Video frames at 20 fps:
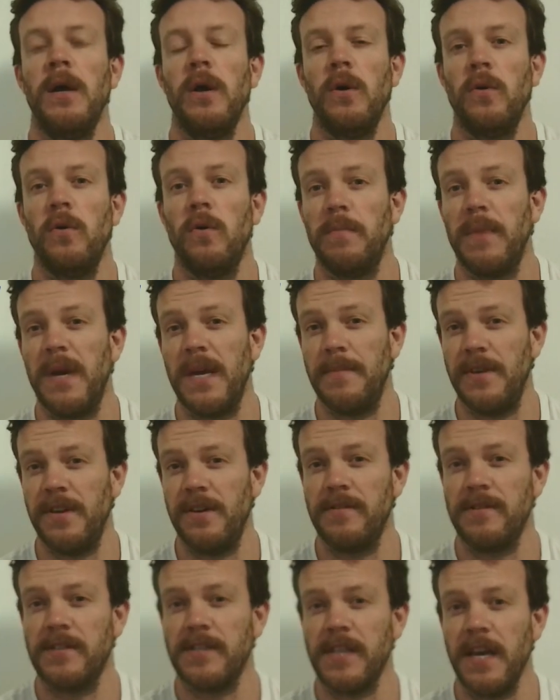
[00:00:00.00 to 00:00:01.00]
Or maybe you
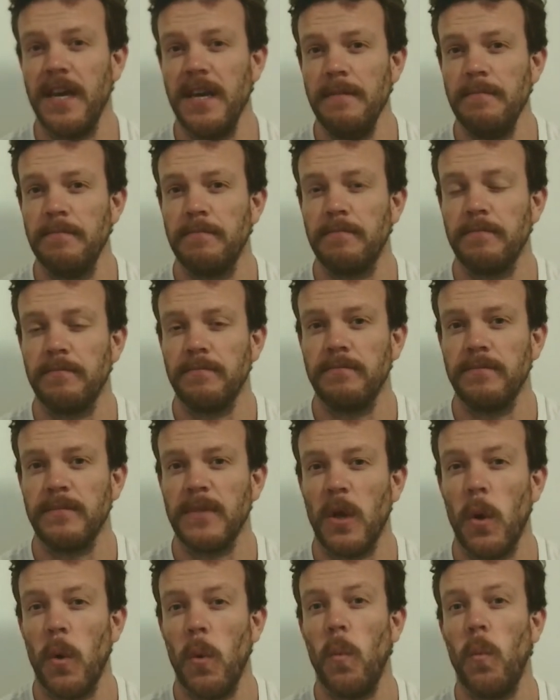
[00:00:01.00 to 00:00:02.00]
say,
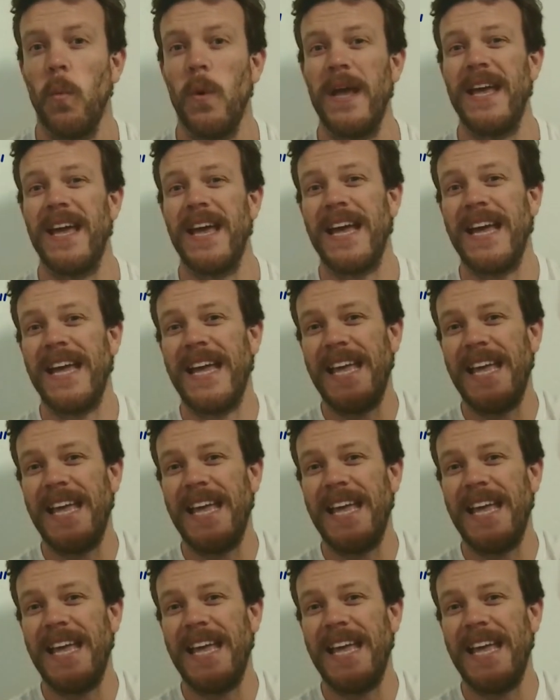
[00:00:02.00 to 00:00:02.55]
we're